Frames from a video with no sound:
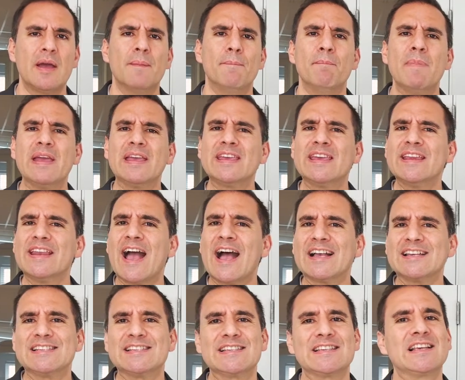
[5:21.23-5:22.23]
Make it
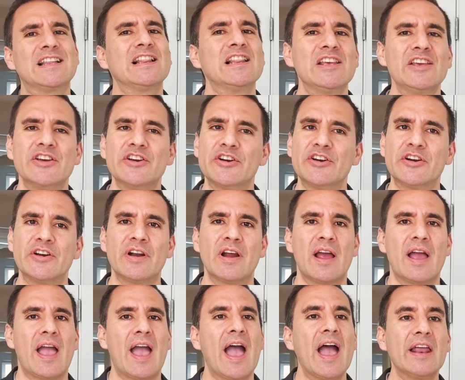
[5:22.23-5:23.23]
as clear
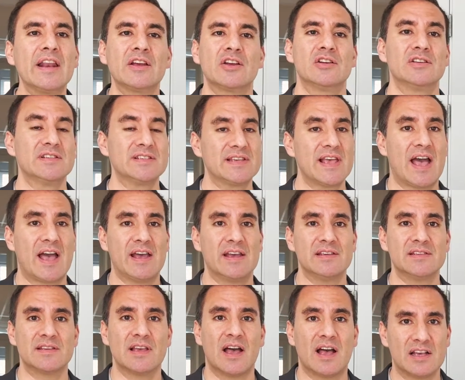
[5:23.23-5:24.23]
and
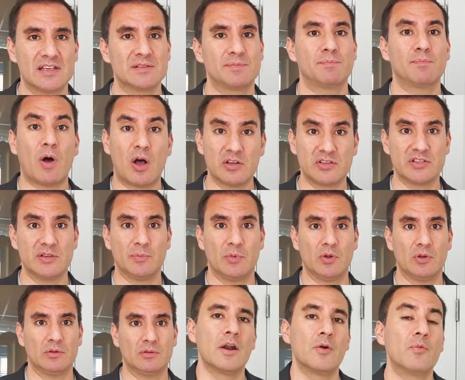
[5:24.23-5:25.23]
concise as possible.